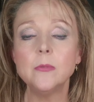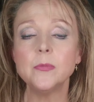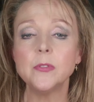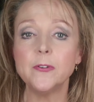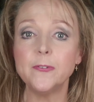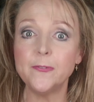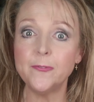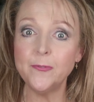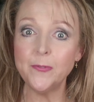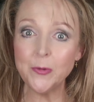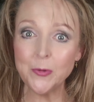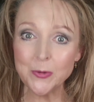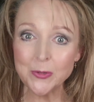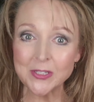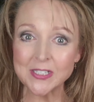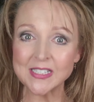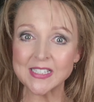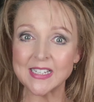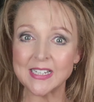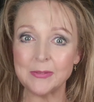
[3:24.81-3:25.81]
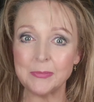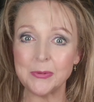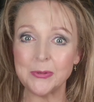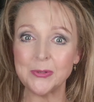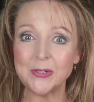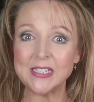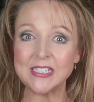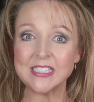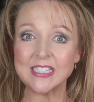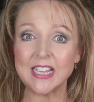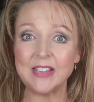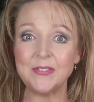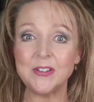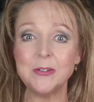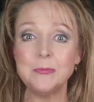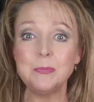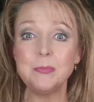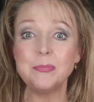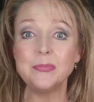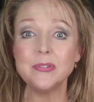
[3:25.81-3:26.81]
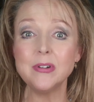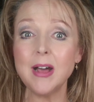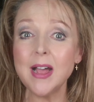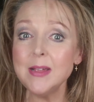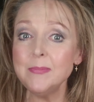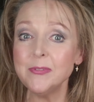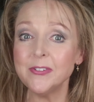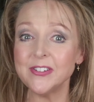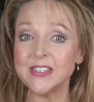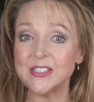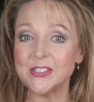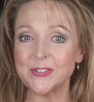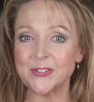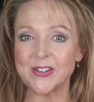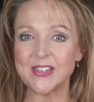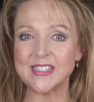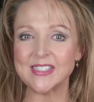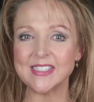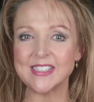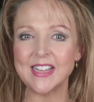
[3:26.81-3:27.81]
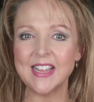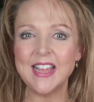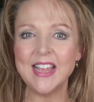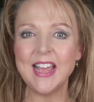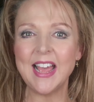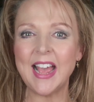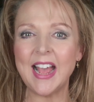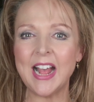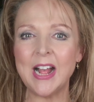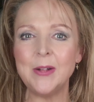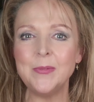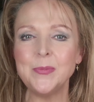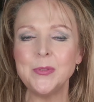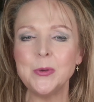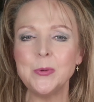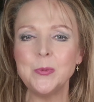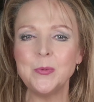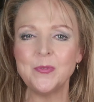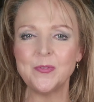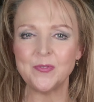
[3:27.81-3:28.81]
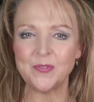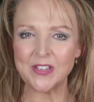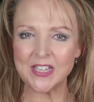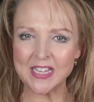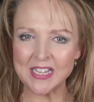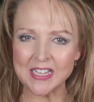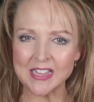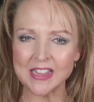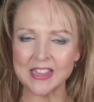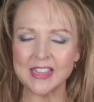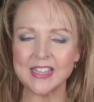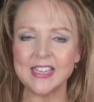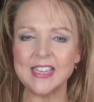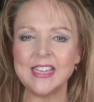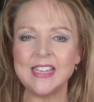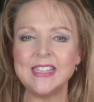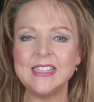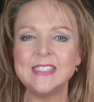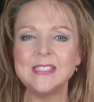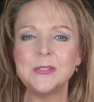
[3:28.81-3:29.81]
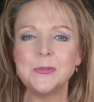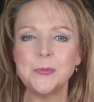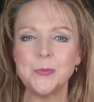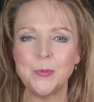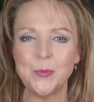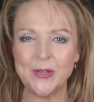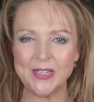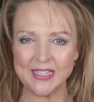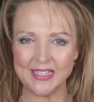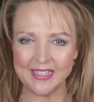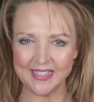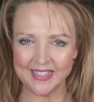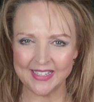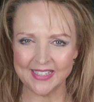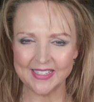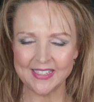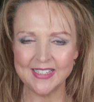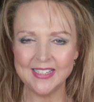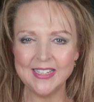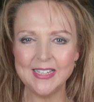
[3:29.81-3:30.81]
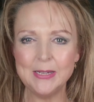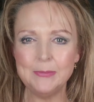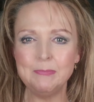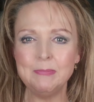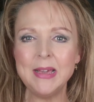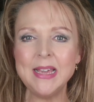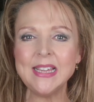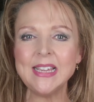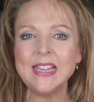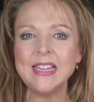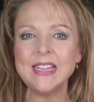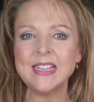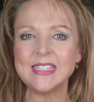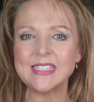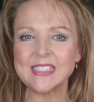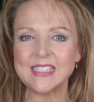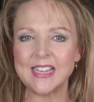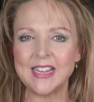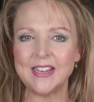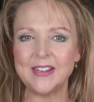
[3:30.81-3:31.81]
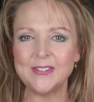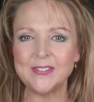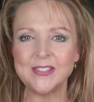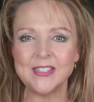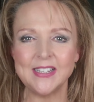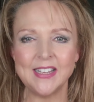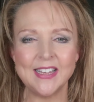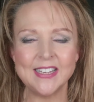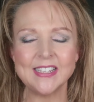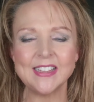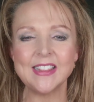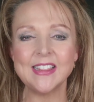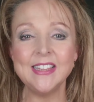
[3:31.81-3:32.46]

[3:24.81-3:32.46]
the fourth syllable is given primary stress, and the fifth is weak, making it sound like